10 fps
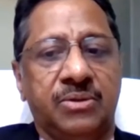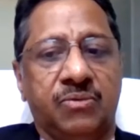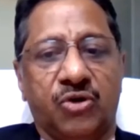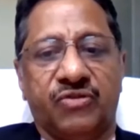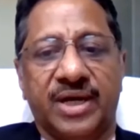
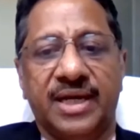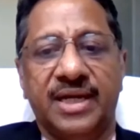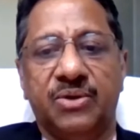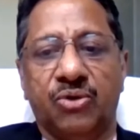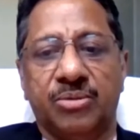for
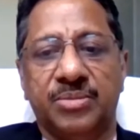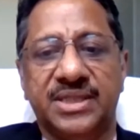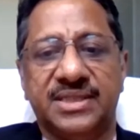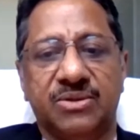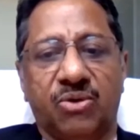filing
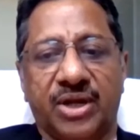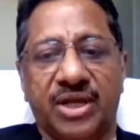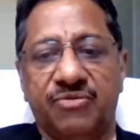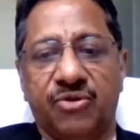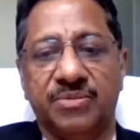documents or
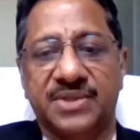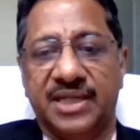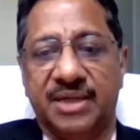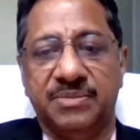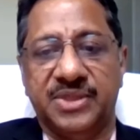e-forms in
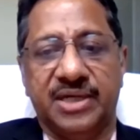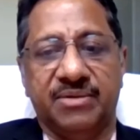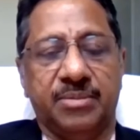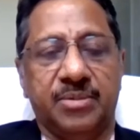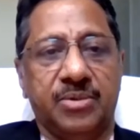the M C A
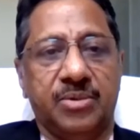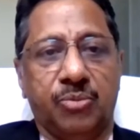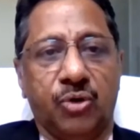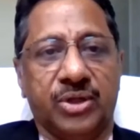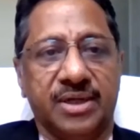
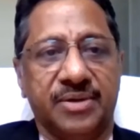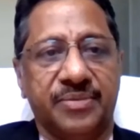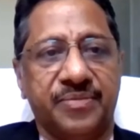portal.